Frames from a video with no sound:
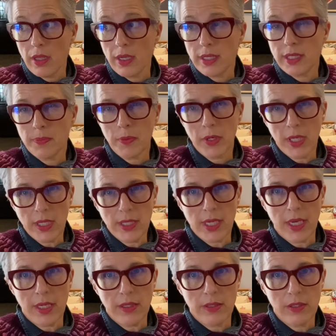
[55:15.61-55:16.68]
It's pretty
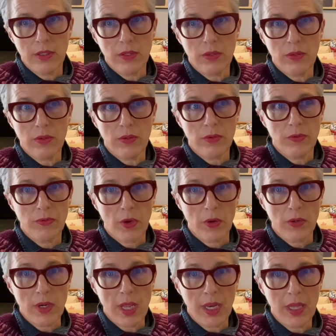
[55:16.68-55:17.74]
tight to Vogue
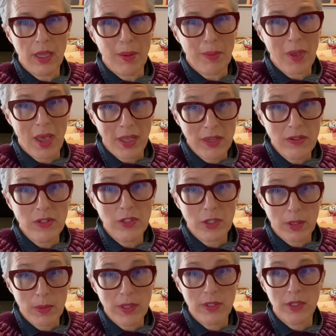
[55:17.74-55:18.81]
Knitting. I'm kind of
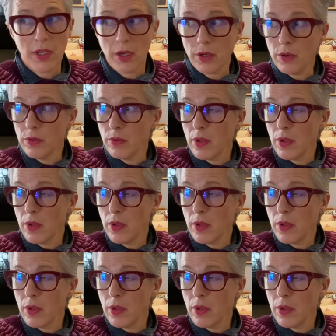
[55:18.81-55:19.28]
determined to go.